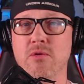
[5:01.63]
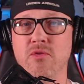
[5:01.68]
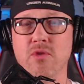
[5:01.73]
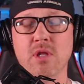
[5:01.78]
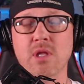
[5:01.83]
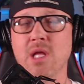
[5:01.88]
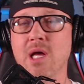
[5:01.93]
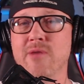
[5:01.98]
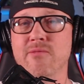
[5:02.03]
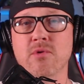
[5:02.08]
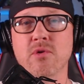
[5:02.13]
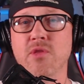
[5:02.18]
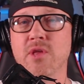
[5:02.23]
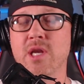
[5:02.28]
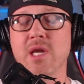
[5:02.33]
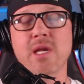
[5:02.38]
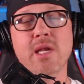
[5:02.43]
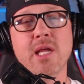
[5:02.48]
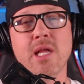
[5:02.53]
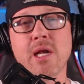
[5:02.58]
the level that
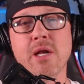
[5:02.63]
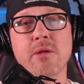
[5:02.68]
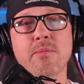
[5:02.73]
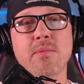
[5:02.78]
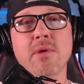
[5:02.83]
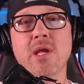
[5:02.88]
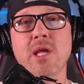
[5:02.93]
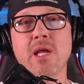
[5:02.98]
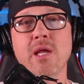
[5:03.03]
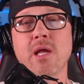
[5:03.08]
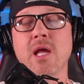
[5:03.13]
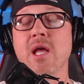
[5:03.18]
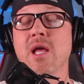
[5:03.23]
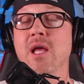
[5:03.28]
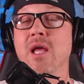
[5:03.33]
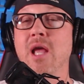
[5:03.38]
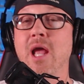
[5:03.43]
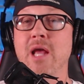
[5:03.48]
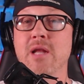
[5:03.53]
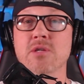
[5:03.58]
it needed to be.
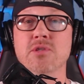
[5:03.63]
And it